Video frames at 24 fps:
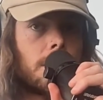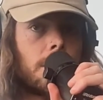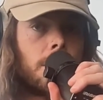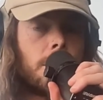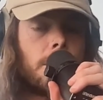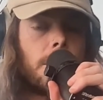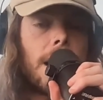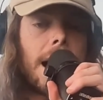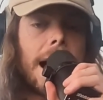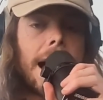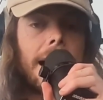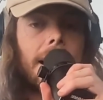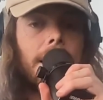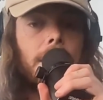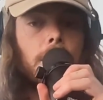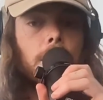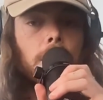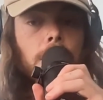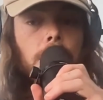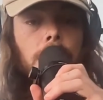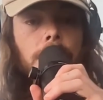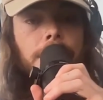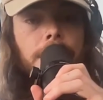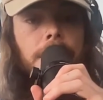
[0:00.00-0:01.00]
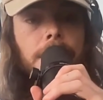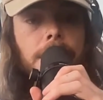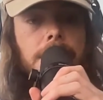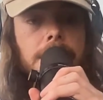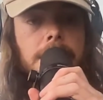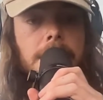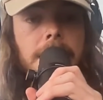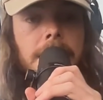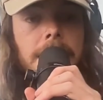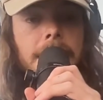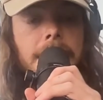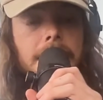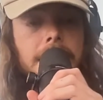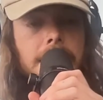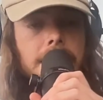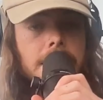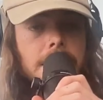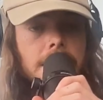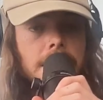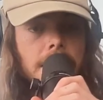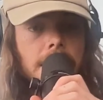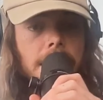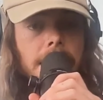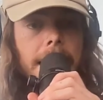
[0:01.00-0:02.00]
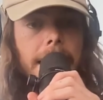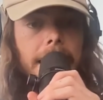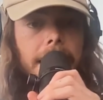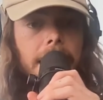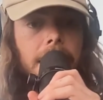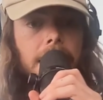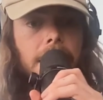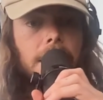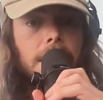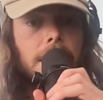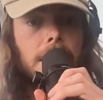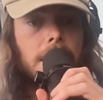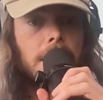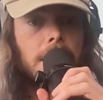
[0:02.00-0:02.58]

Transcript: who had all of those years to like